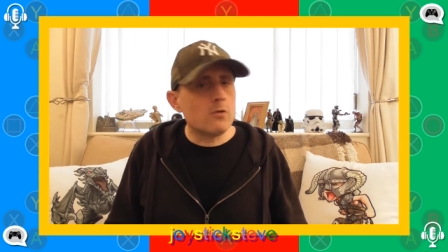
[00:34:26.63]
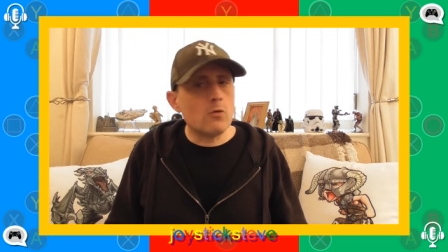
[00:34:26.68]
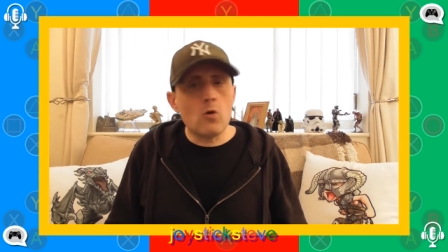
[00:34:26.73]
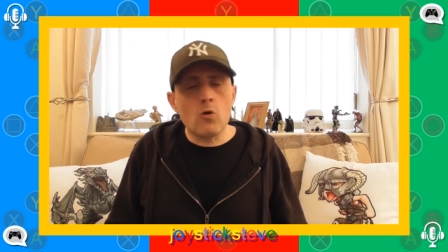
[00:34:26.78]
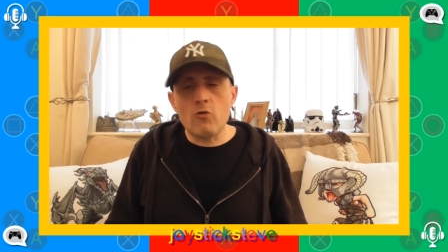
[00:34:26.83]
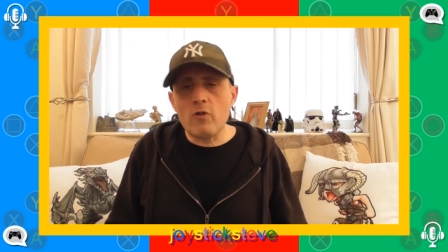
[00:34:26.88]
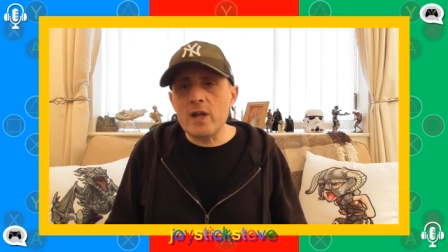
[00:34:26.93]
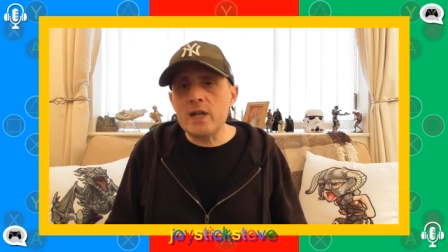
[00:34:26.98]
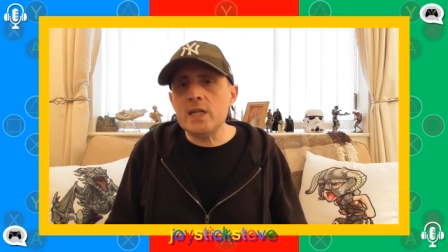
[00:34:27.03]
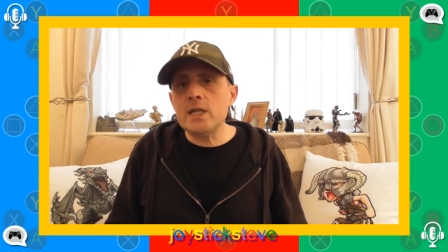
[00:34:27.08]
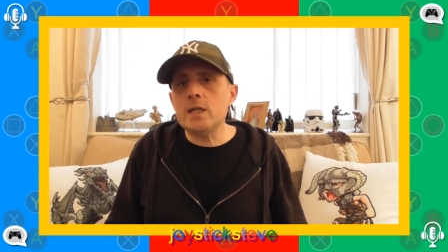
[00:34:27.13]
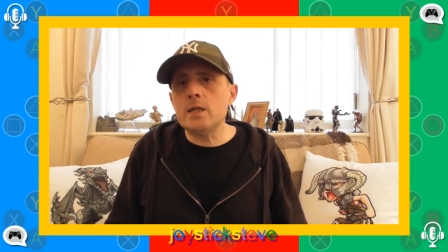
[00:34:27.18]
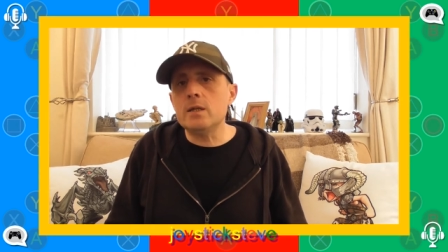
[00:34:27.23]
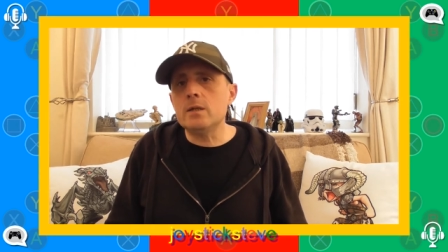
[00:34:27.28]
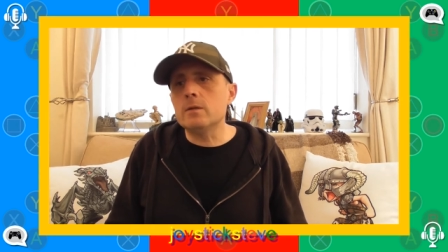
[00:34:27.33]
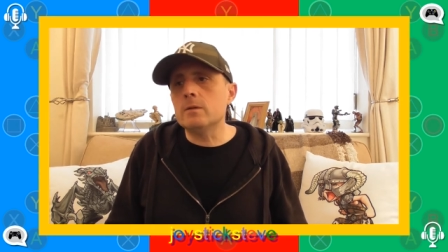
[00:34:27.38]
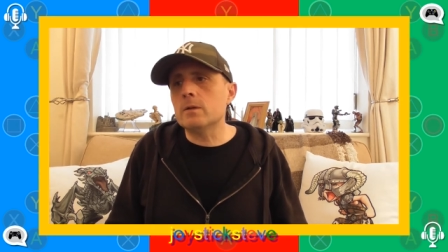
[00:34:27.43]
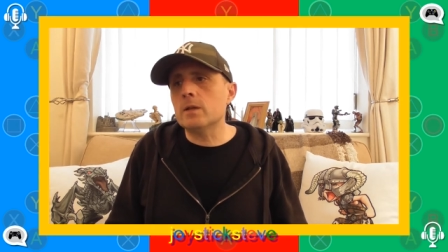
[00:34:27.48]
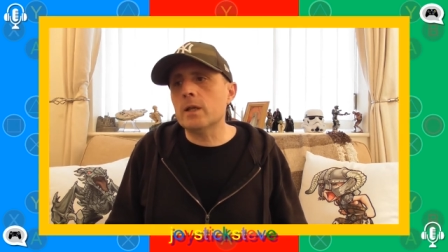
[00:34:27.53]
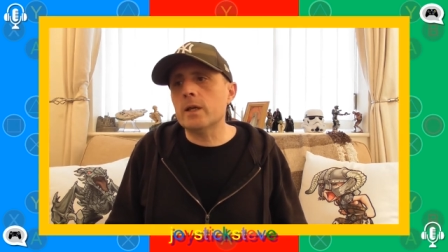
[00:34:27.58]
they're
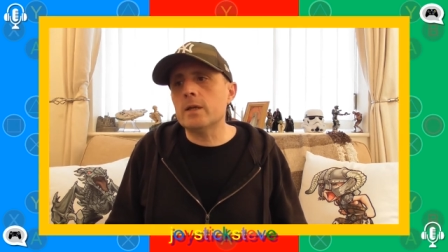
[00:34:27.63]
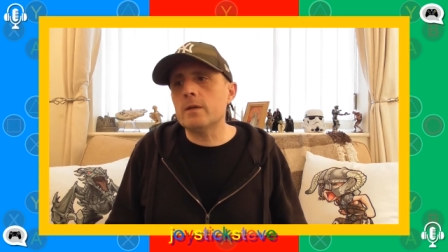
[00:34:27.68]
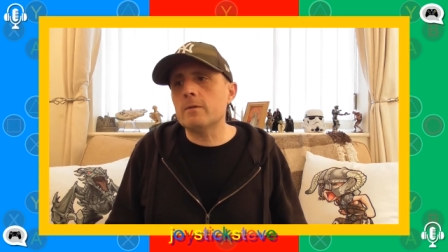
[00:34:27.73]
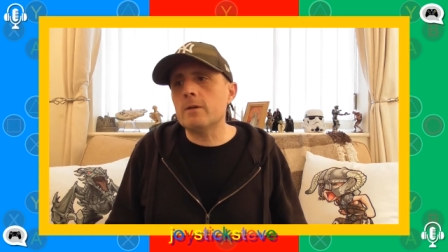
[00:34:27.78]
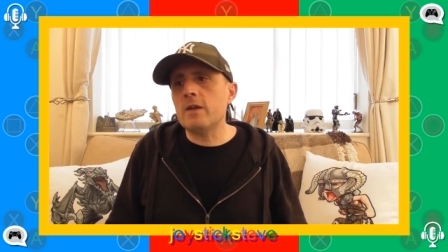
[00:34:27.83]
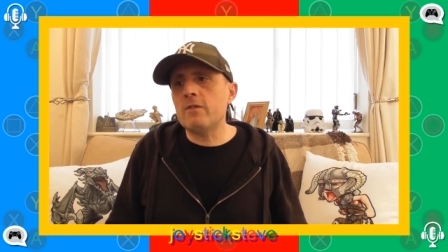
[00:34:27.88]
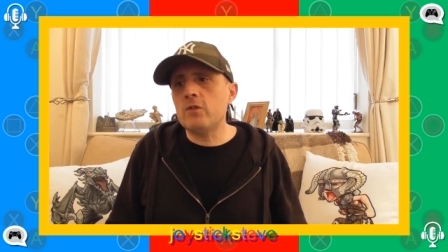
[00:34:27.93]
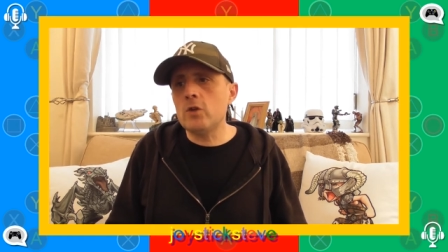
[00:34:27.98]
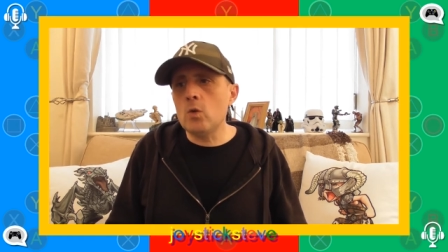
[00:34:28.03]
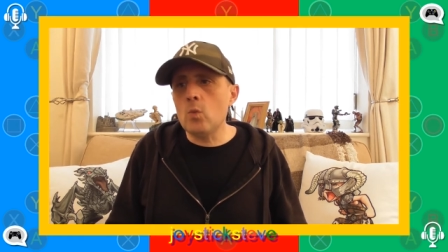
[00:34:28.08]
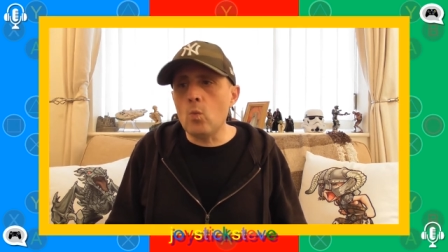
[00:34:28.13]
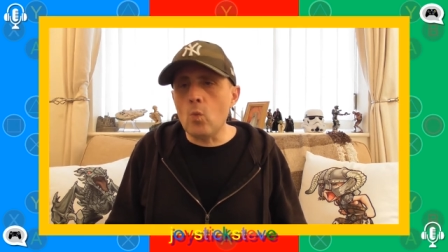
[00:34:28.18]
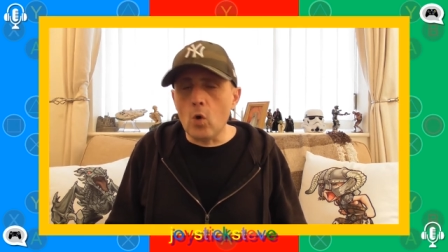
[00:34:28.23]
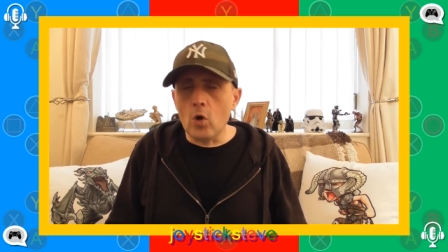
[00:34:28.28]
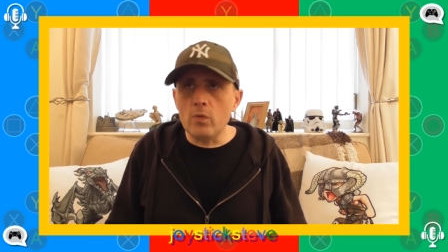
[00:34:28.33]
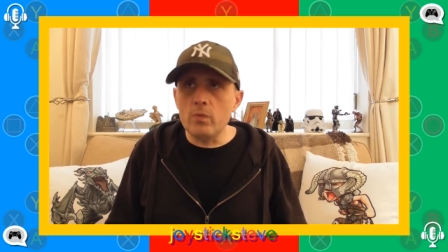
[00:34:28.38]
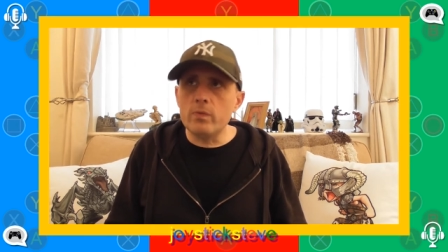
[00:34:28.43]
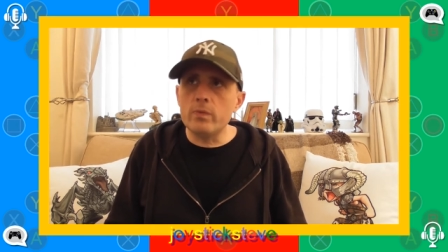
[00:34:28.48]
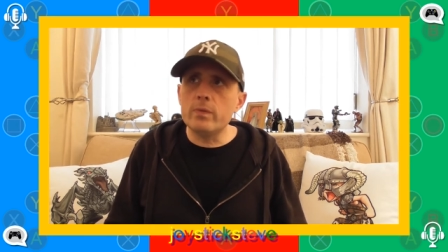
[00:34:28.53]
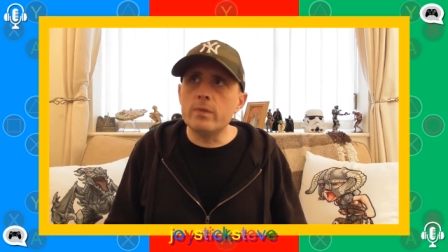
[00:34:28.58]
already like if you
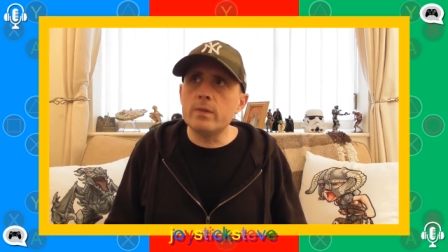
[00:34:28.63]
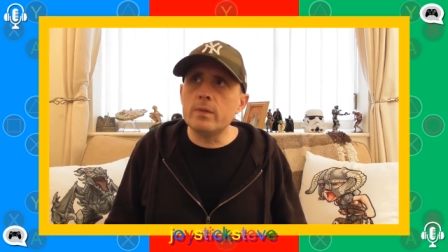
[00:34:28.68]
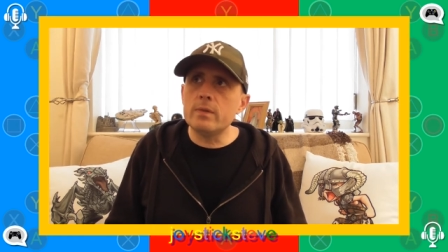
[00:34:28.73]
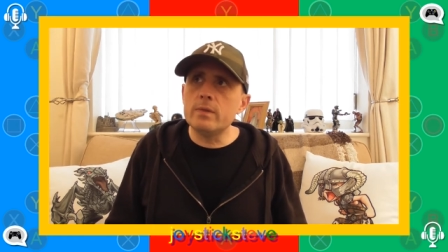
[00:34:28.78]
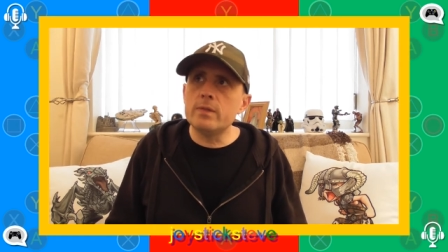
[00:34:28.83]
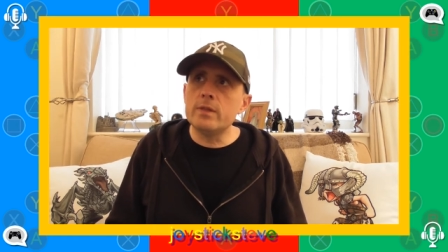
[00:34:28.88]
want